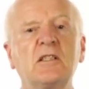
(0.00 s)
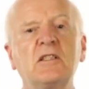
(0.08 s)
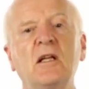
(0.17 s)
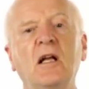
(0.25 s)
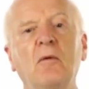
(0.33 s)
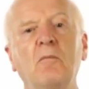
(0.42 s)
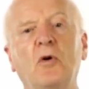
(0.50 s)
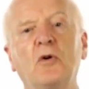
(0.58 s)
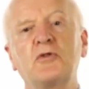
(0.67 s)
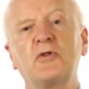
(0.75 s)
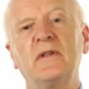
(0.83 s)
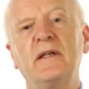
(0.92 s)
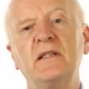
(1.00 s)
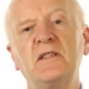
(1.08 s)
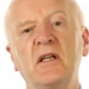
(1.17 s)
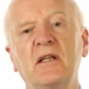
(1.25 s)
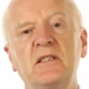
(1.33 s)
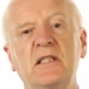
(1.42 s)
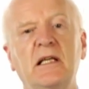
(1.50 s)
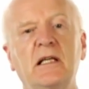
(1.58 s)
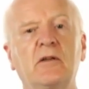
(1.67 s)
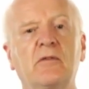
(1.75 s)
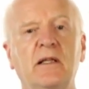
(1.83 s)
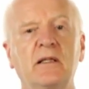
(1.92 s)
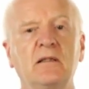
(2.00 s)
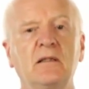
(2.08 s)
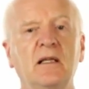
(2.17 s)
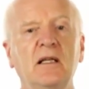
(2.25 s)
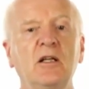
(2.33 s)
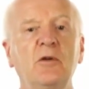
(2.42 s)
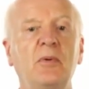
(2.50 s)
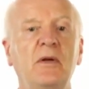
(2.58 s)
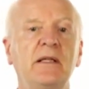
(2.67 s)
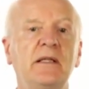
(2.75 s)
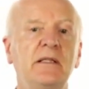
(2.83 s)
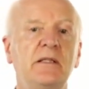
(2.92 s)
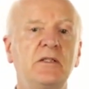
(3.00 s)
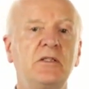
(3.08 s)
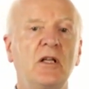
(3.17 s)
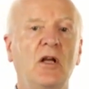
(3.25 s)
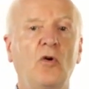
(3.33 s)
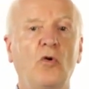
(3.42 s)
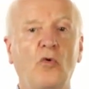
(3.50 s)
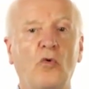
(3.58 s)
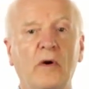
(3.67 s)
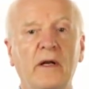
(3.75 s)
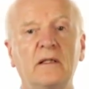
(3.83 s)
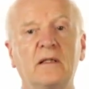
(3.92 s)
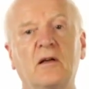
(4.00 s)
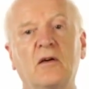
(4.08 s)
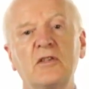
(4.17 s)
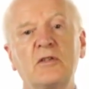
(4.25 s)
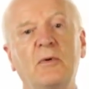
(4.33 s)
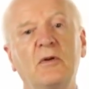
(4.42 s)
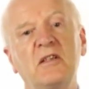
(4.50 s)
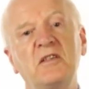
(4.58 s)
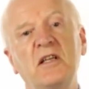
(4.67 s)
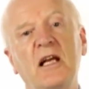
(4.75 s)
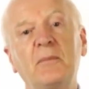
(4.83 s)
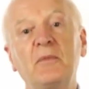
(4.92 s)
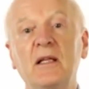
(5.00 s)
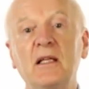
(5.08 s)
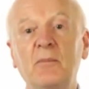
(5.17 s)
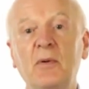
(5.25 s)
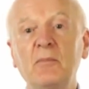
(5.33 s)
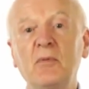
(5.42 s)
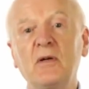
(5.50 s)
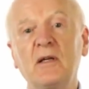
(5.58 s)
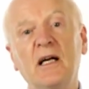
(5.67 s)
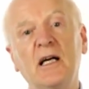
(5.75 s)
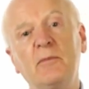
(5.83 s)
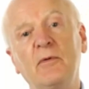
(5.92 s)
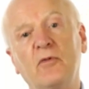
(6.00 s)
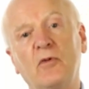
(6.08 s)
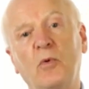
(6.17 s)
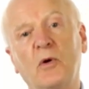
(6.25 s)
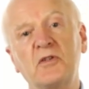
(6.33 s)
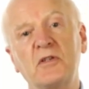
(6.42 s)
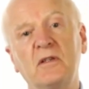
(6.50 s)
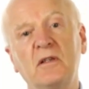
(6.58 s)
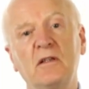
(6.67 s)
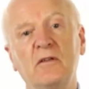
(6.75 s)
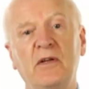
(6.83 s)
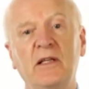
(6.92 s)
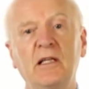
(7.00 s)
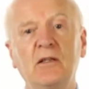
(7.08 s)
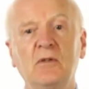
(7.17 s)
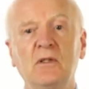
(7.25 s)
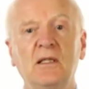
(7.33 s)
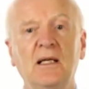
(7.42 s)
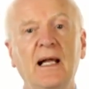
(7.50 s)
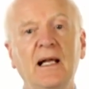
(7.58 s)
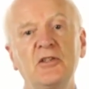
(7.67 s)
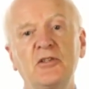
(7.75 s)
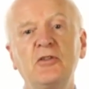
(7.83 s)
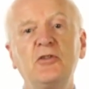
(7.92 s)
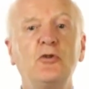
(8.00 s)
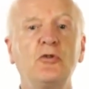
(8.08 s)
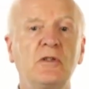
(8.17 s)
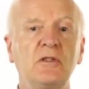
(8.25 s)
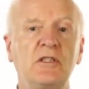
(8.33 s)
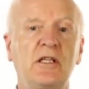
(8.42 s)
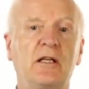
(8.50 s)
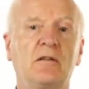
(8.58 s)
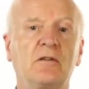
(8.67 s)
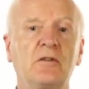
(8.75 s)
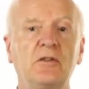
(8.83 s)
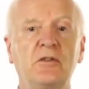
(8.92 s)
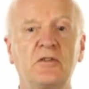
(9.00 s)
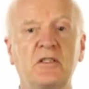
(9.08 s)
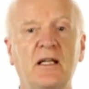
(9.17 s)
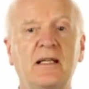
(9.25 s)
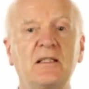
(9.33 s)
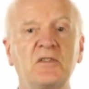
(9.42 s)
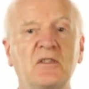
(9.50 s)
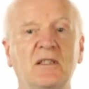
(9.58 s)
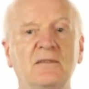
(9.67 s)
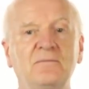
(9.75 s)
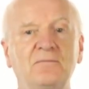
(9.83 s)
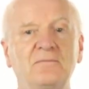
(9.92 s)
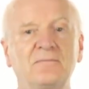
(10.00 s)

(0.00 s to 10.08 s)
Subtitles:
The next module is tailoring. Please read the corresponding chapter in the PMBOK guide before watching the video so that you can tailor your studies.